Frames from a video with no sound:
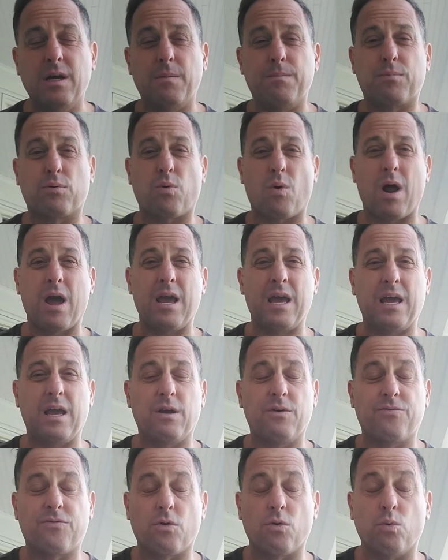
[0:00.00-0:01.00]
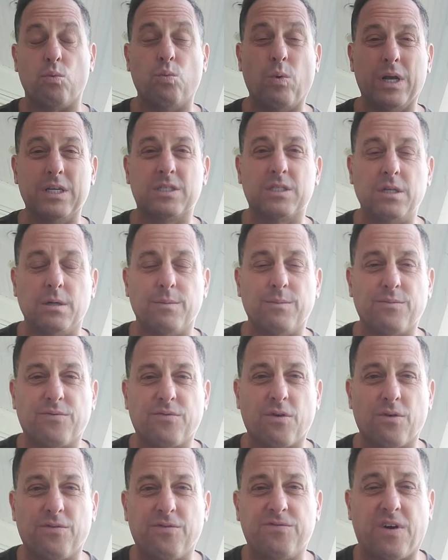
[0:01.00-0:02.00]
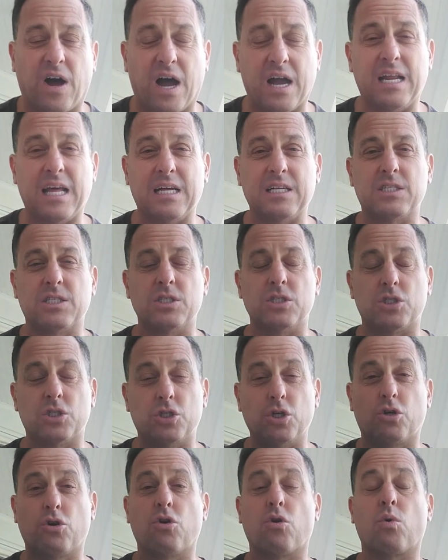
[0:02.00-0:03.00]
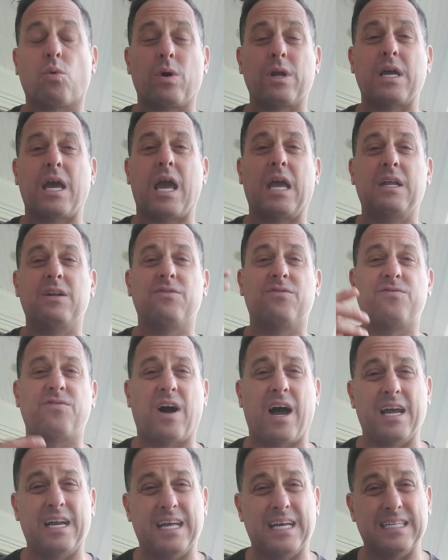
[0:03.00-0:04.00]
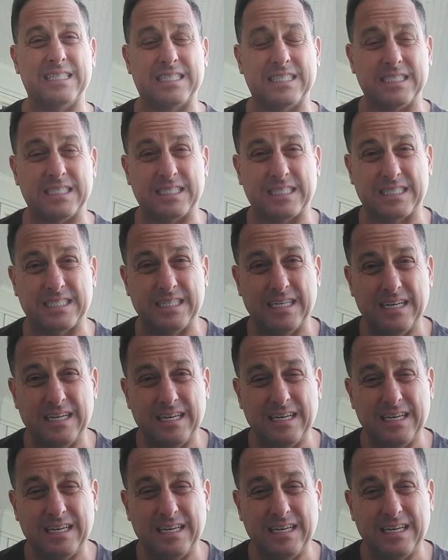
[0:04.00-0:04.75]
Praying for wisdom, for finances, to create finances.